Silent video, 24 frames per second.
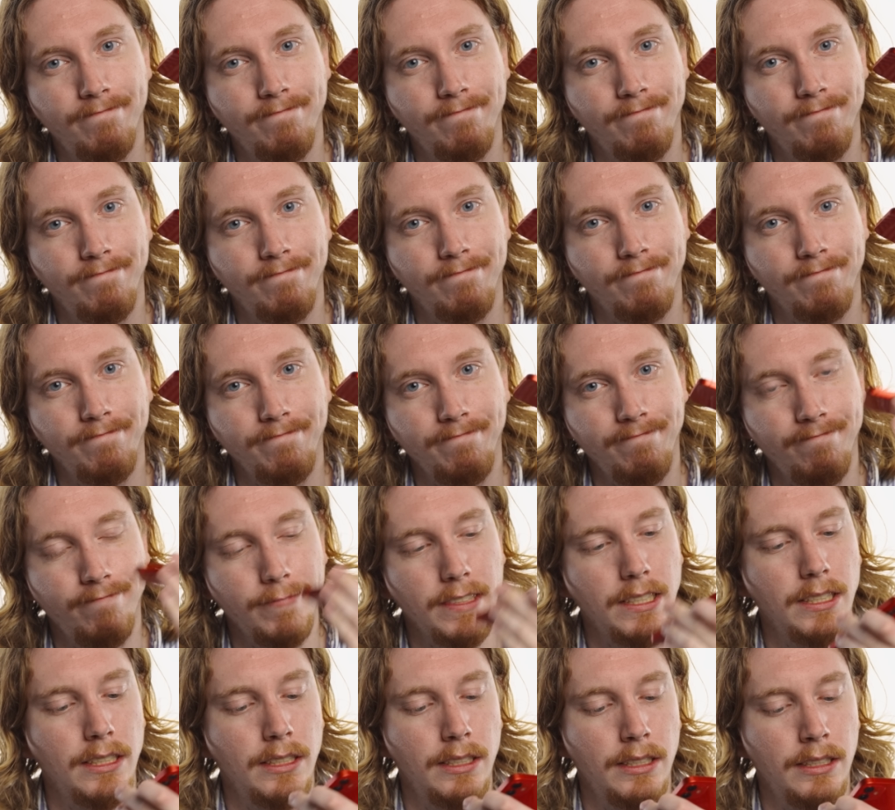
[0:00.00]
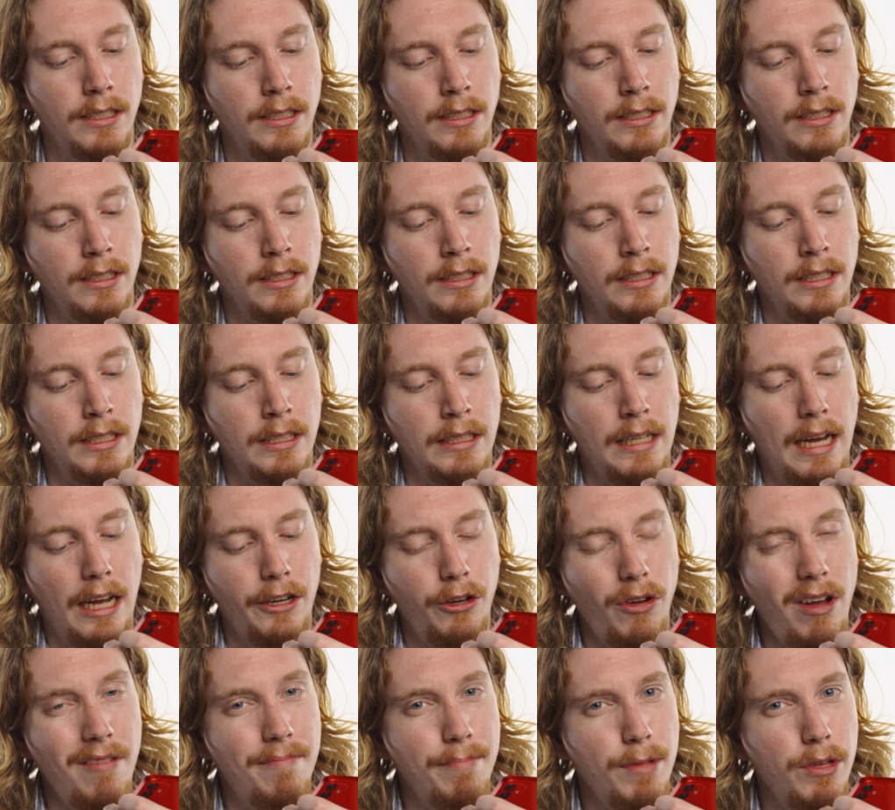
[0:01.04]
Hmm. I
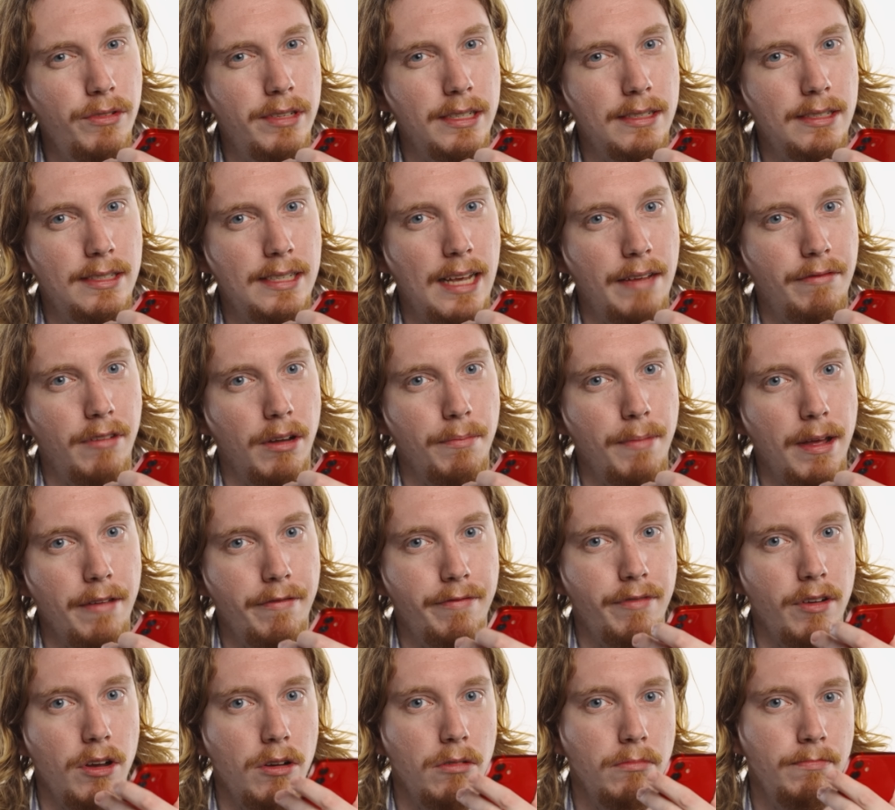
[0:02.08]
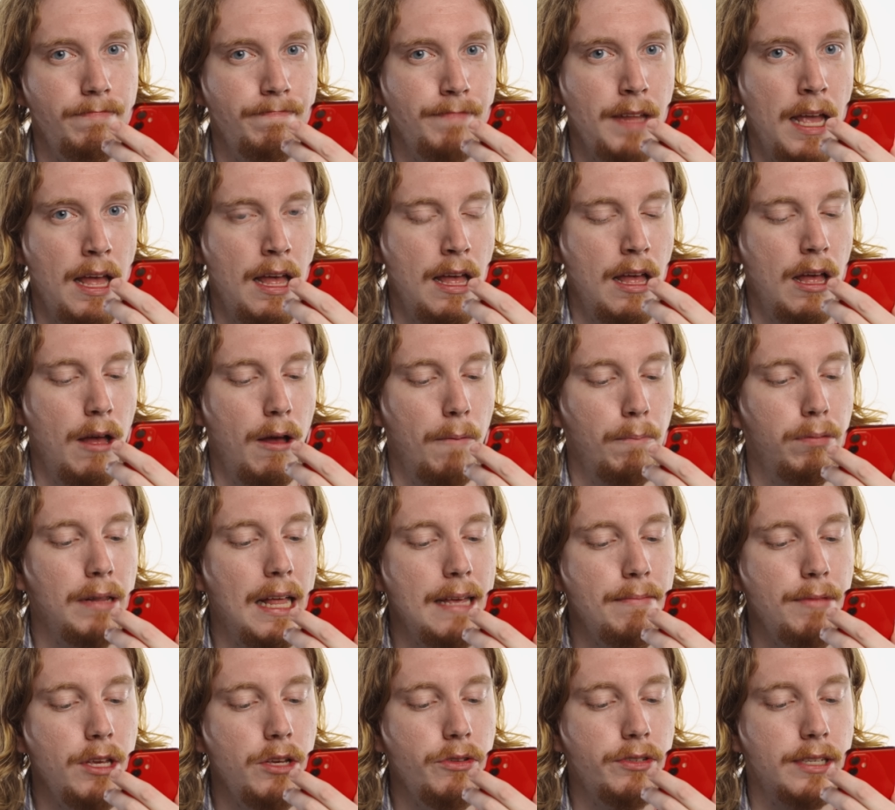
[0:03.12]
do have music saved on my phone.
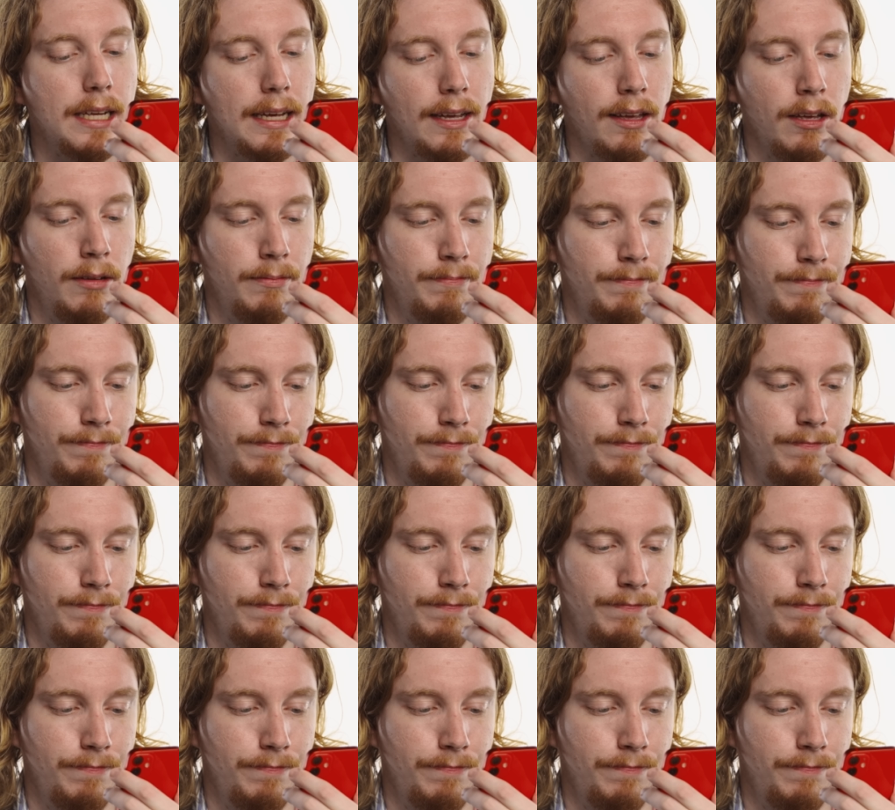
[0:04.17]
Play music.